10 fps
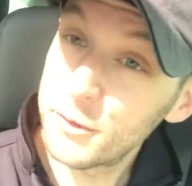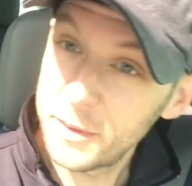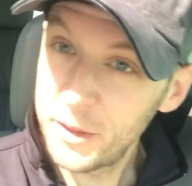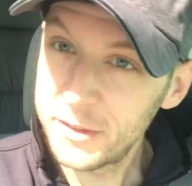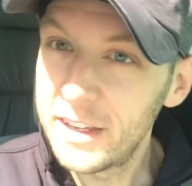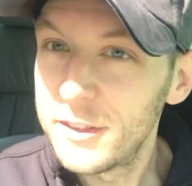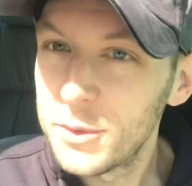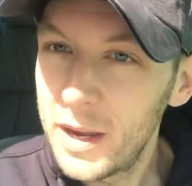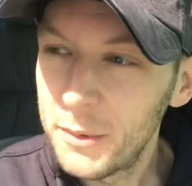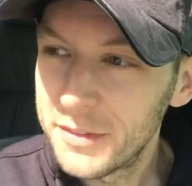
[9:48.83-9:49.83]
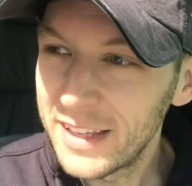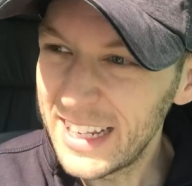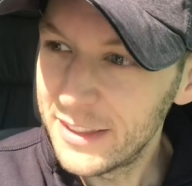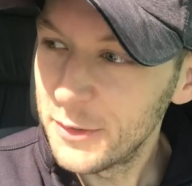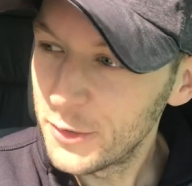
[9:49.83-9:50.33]
was one of those days where I was
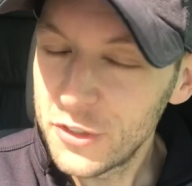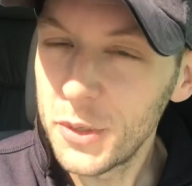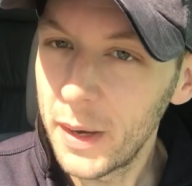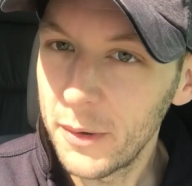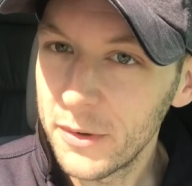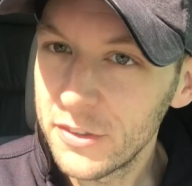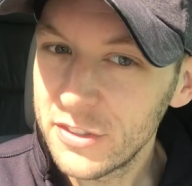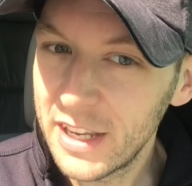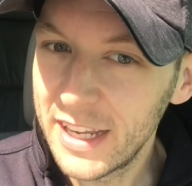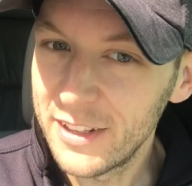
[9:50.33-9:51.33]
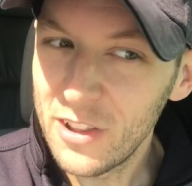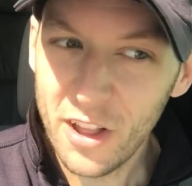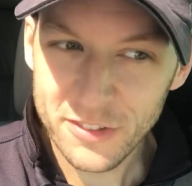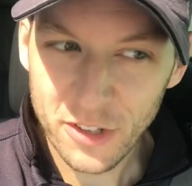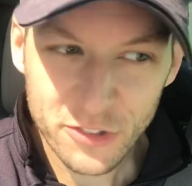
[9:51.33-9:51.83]
like in there for two hours and
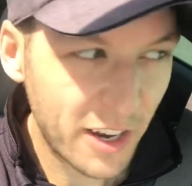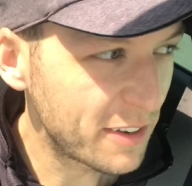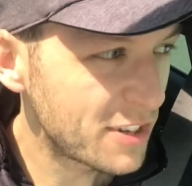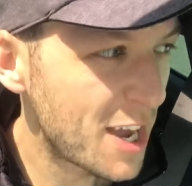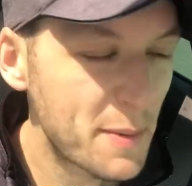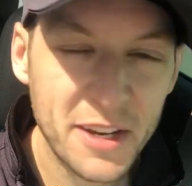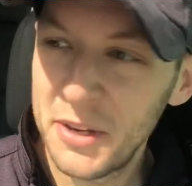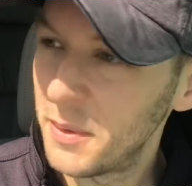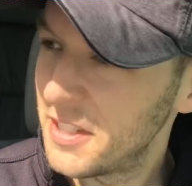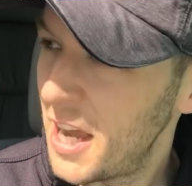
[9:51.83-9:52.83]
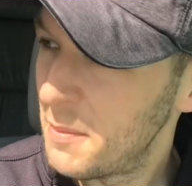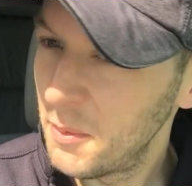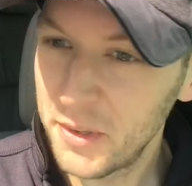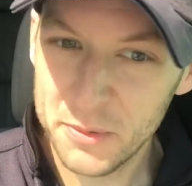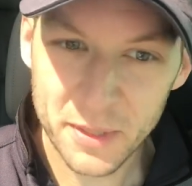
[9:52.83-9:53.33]
lost all track of time. I didn't know what time
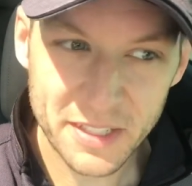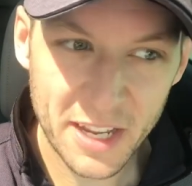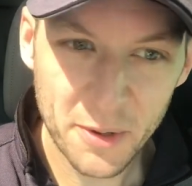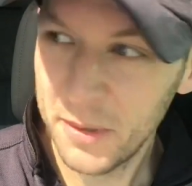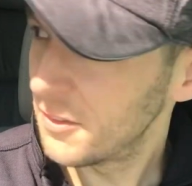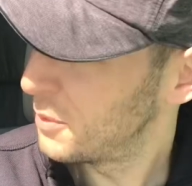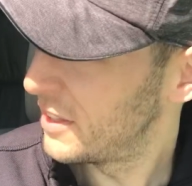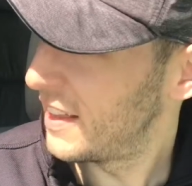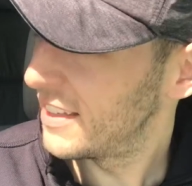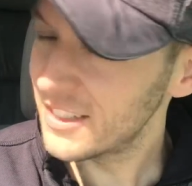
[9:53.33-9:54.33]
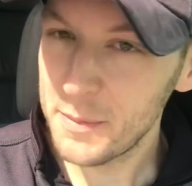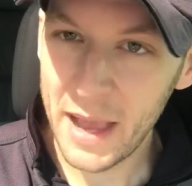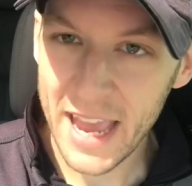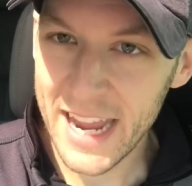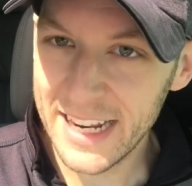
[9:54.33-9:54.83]
it was, what day it was, when the last time
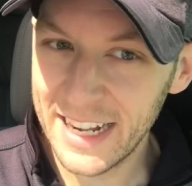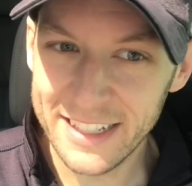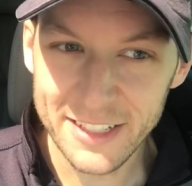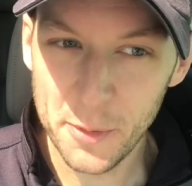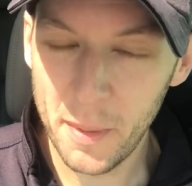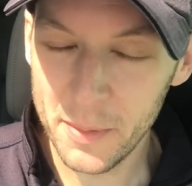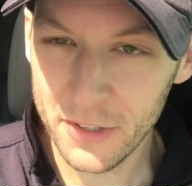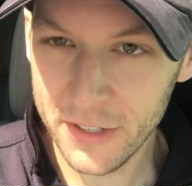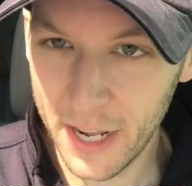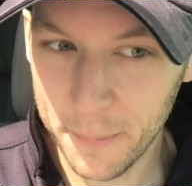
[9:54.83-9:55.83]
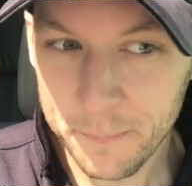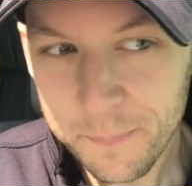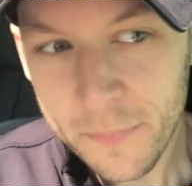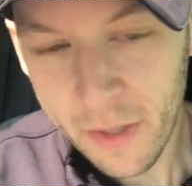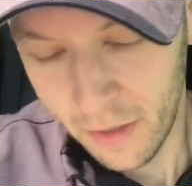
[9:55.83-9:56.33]
I ate. I didn't know my middle name.
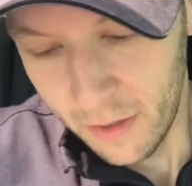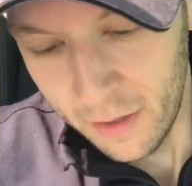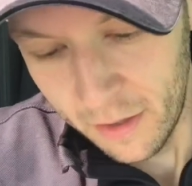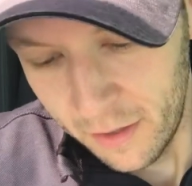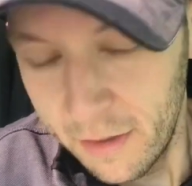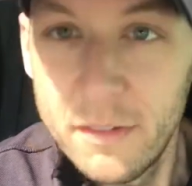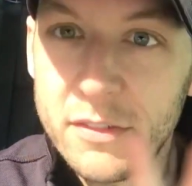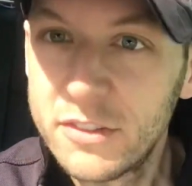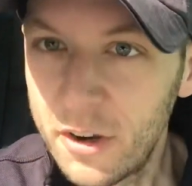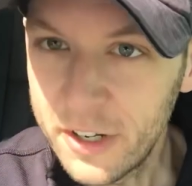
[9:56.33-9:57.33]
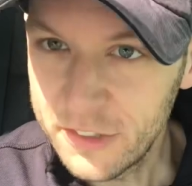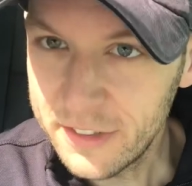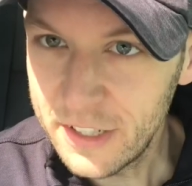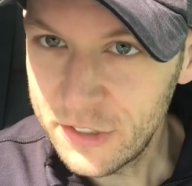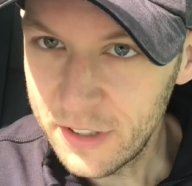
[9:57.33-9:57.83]
Target
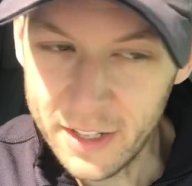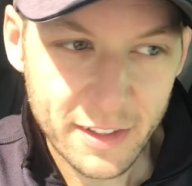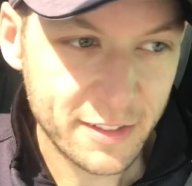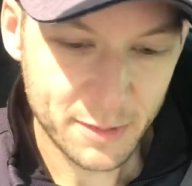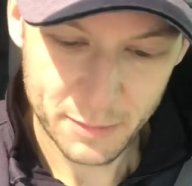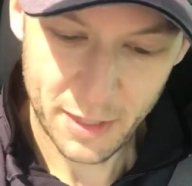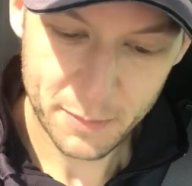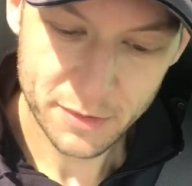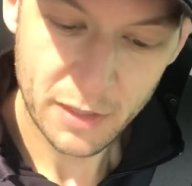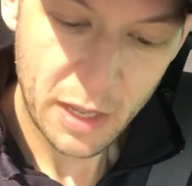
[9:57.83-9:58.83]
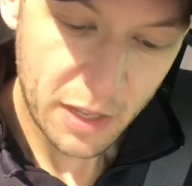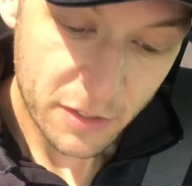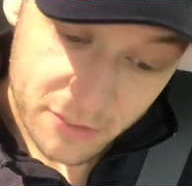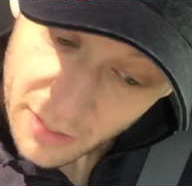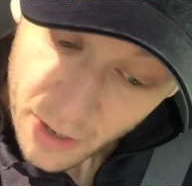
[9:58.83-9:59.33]
just gets you like that sometimes.
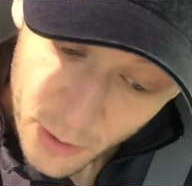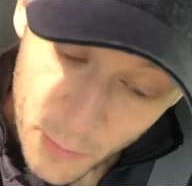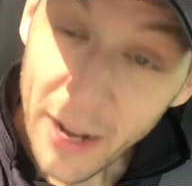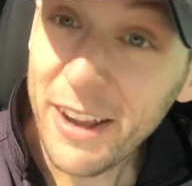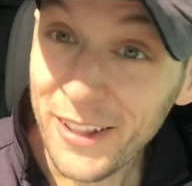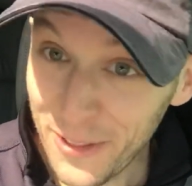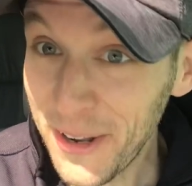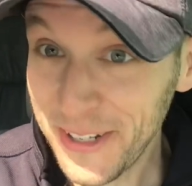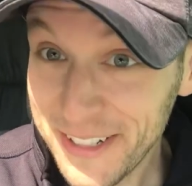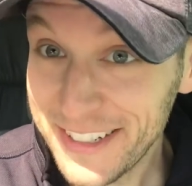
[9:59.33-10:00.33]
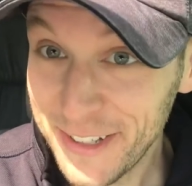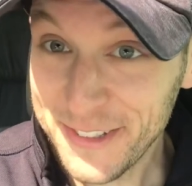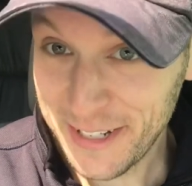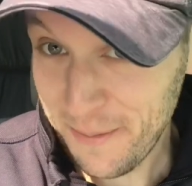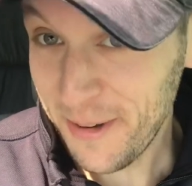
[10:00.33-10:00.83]
So I got a lot of good
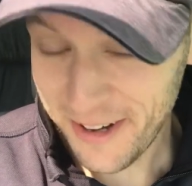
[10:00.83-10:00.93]
deals and I'm